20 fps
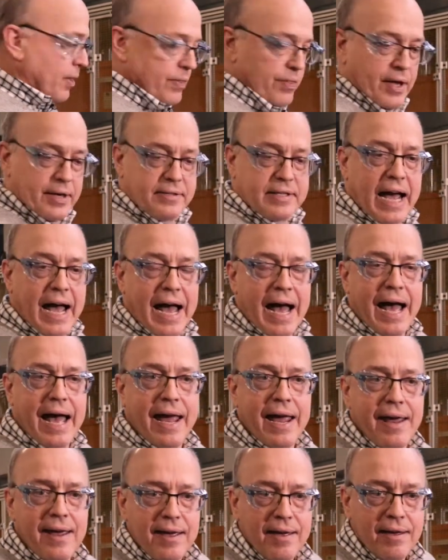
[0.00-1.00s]
The
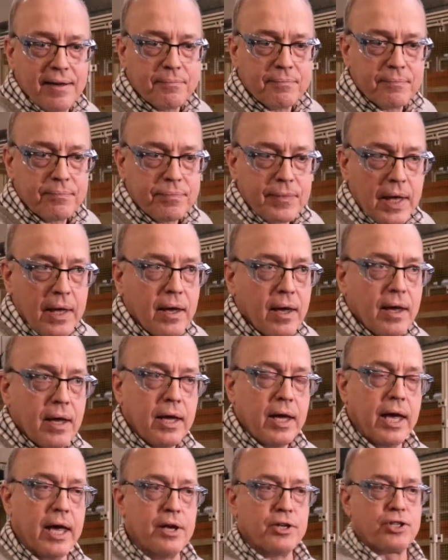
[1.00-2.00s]
die
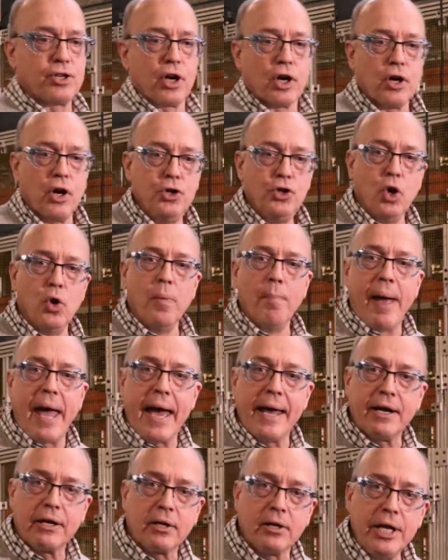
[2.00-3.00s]
is
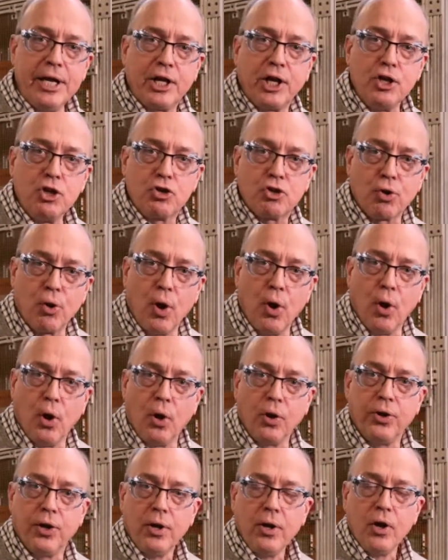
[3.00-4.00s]
pneumatically
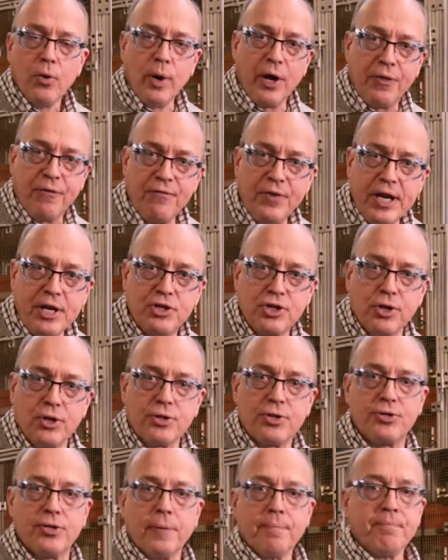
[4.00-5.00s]
controlled with features.